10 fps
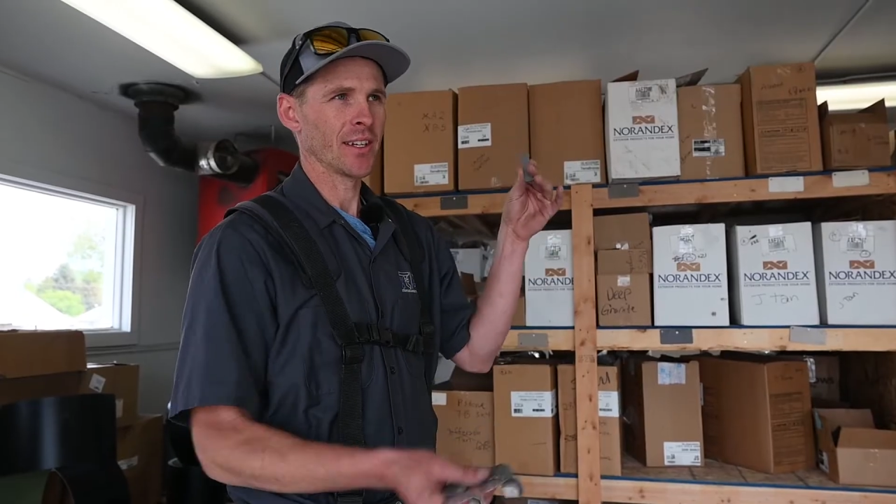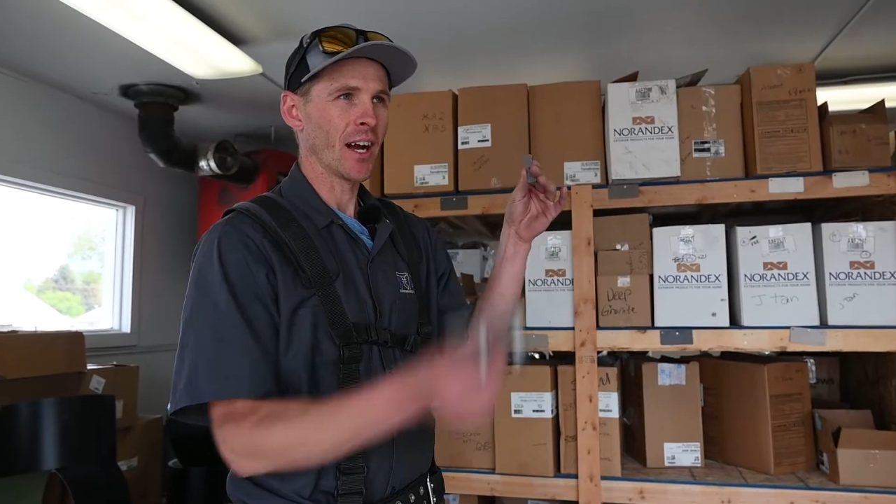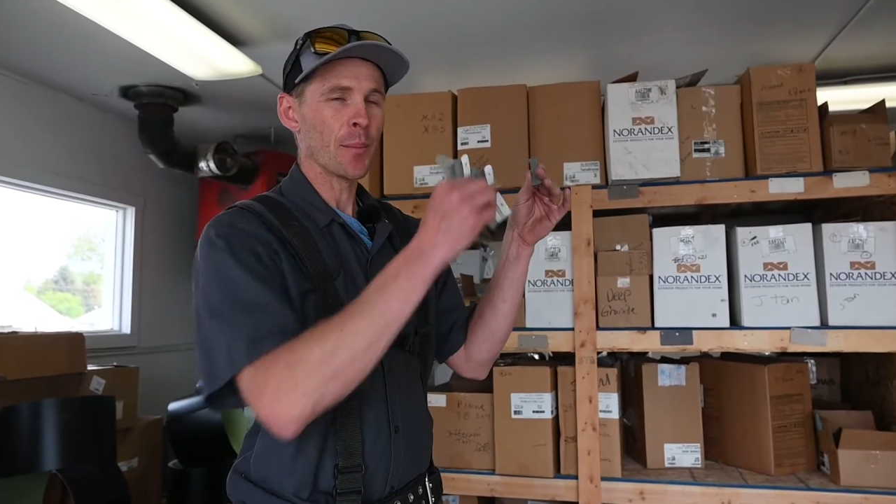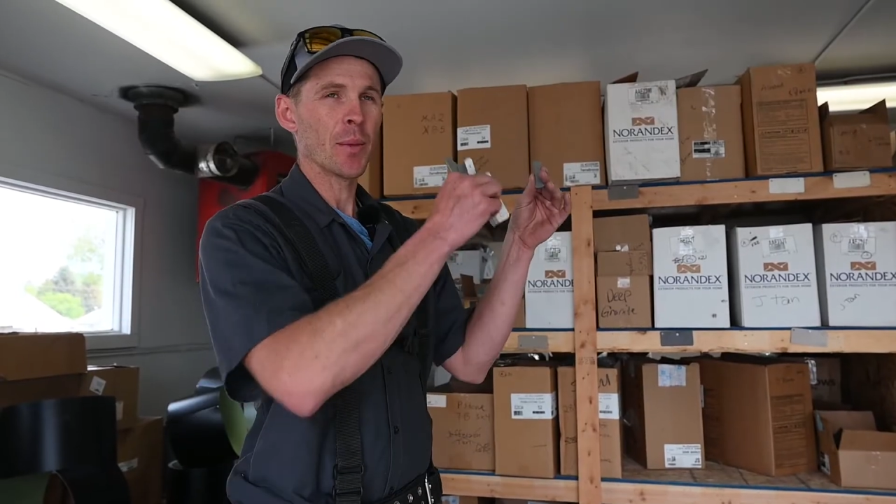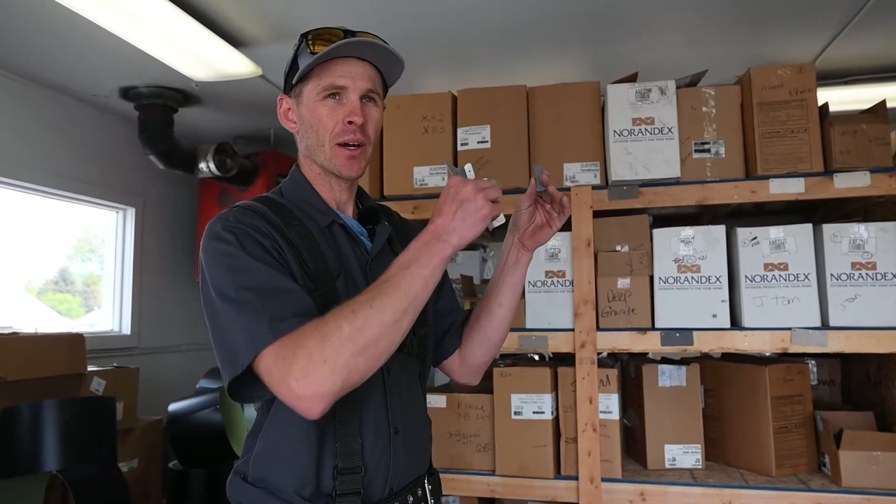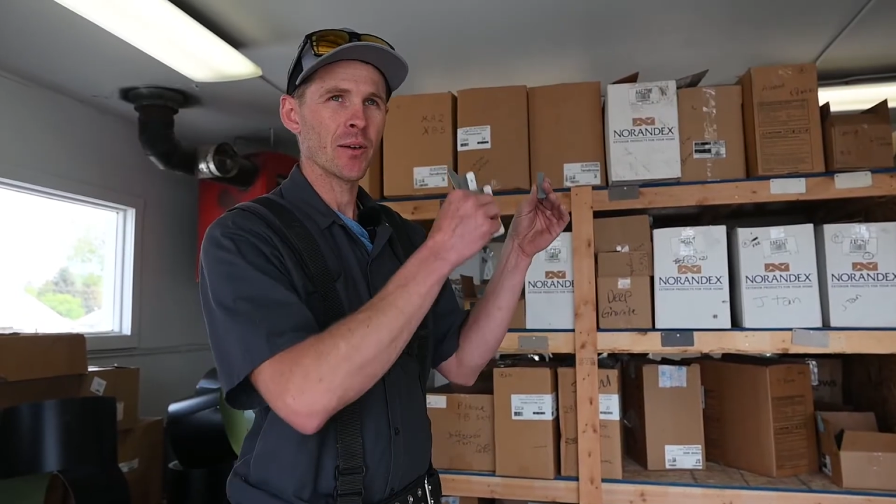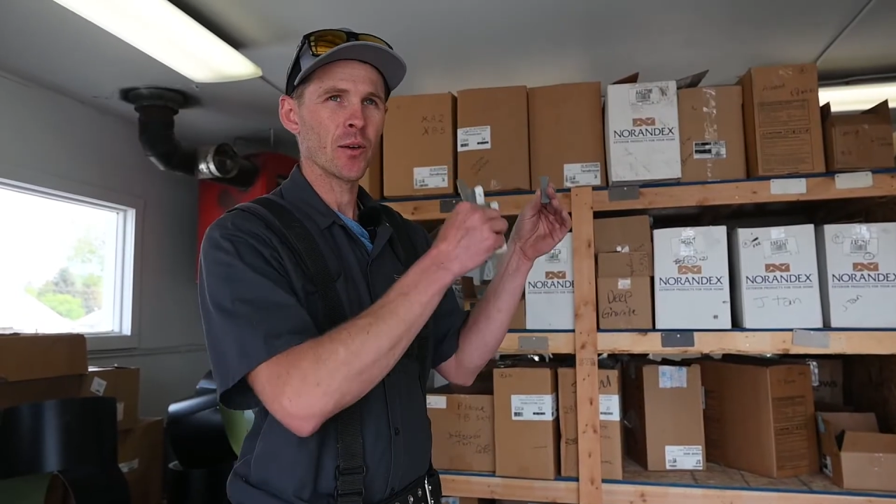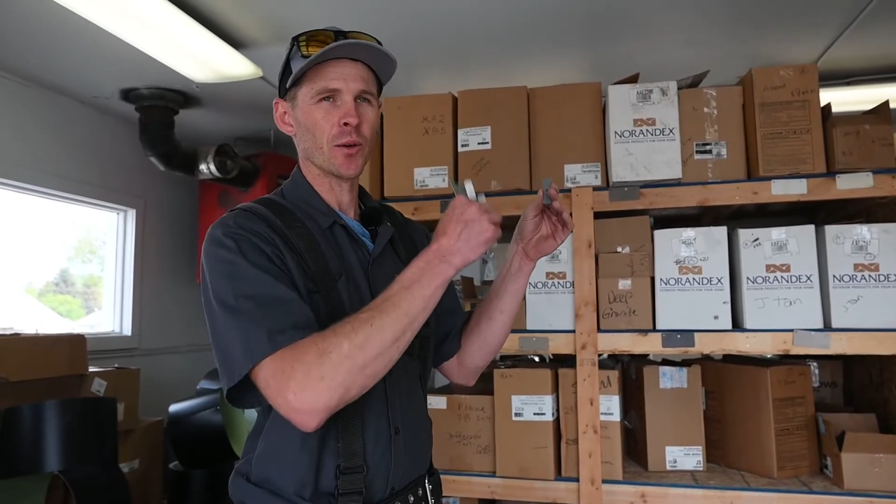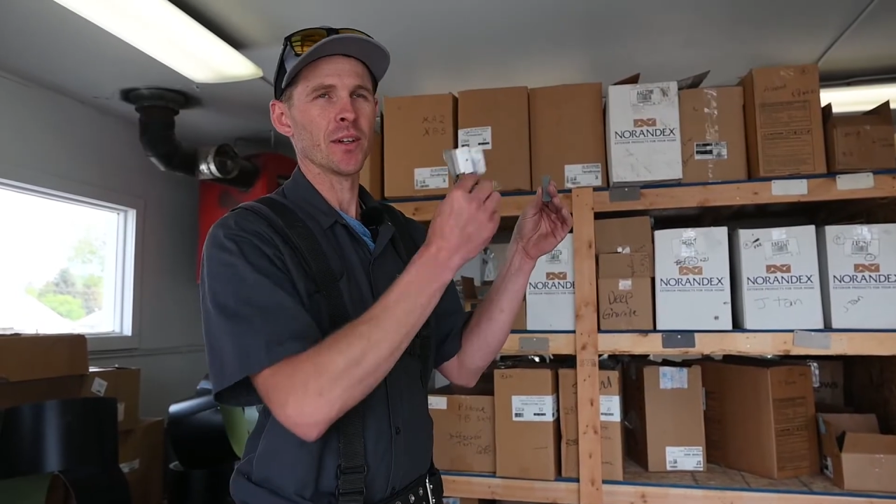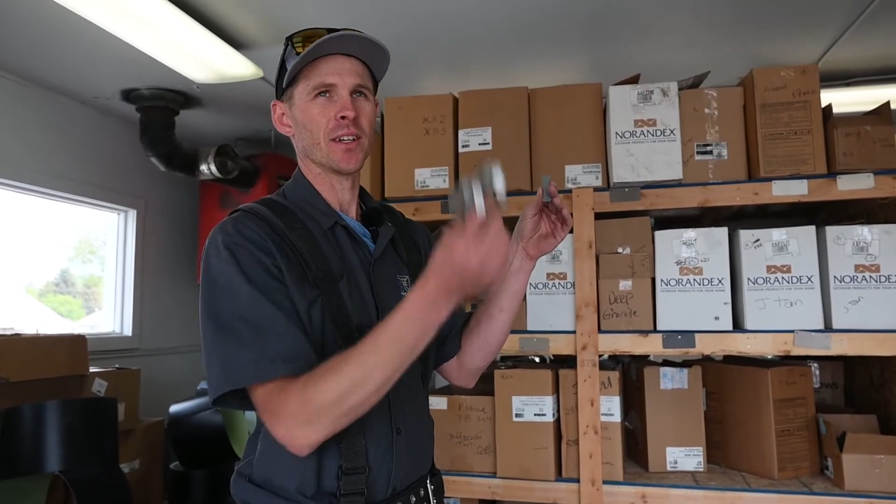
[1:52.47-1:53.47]
up
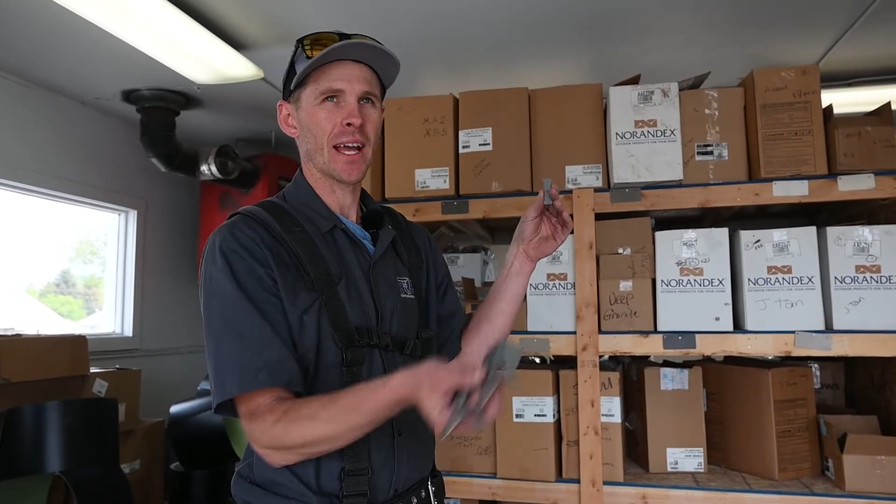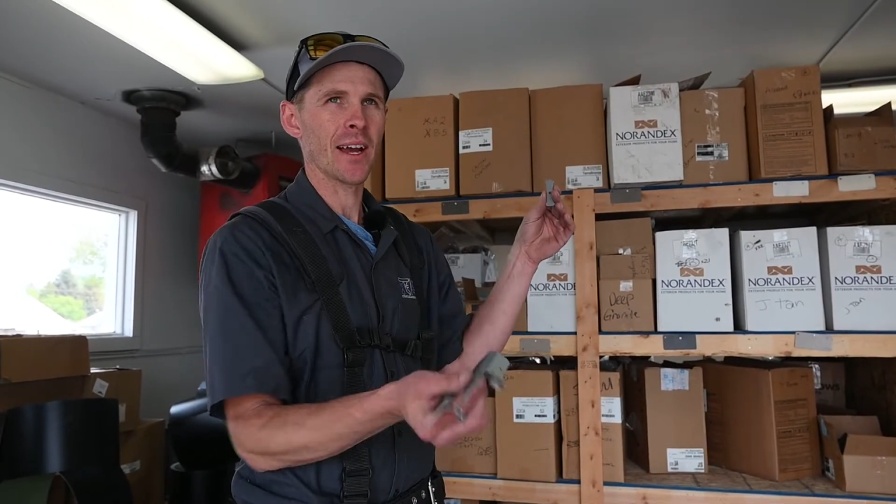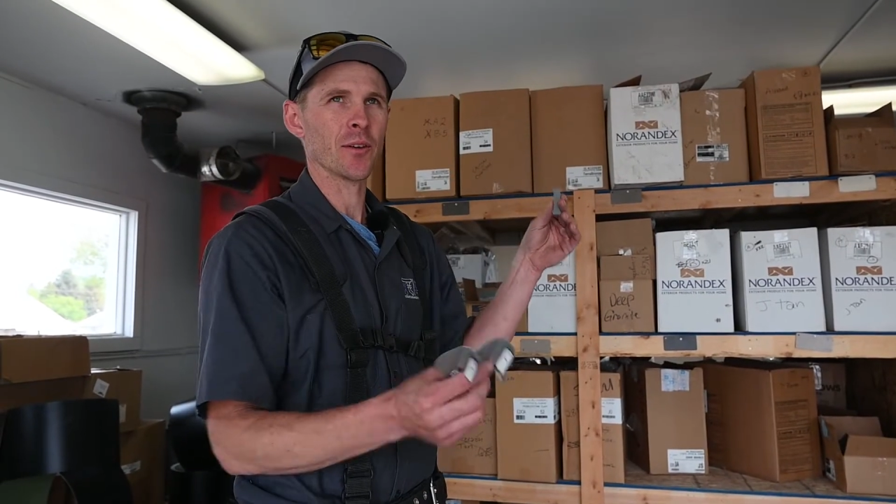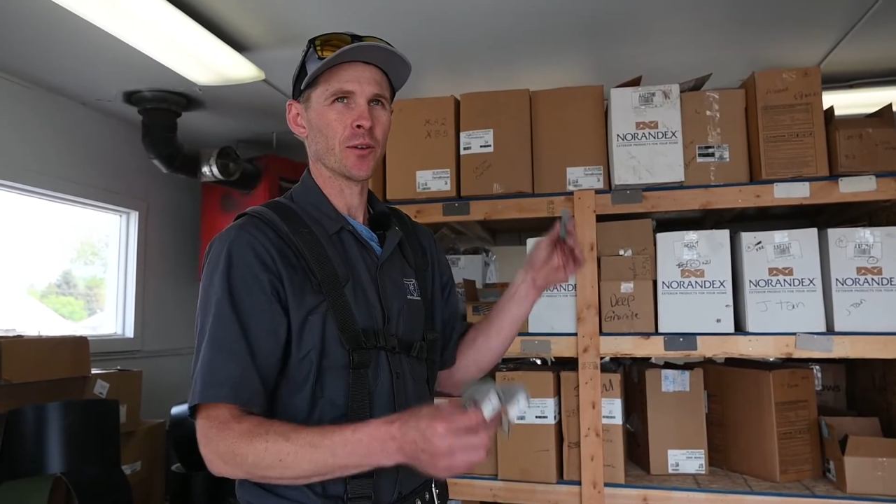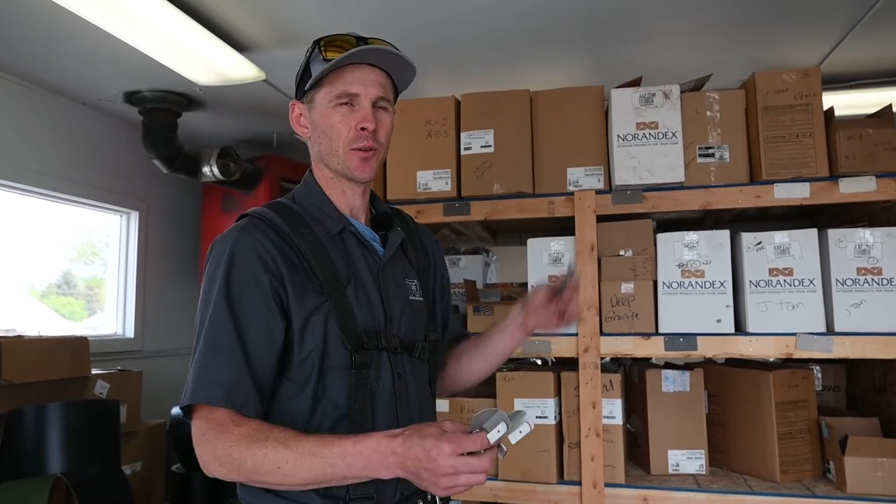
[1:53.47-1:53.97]
or down,